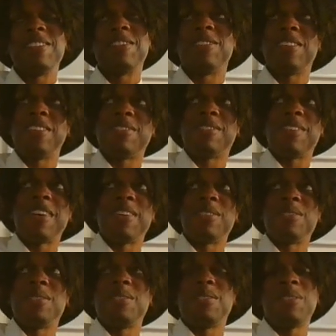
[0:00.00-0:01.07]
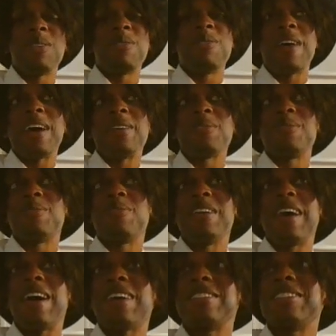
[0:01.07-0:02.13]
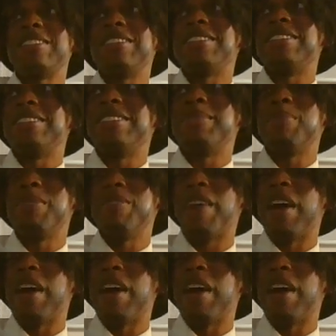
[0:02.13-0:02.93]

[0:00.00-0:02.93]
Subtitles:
All radical reactions need to be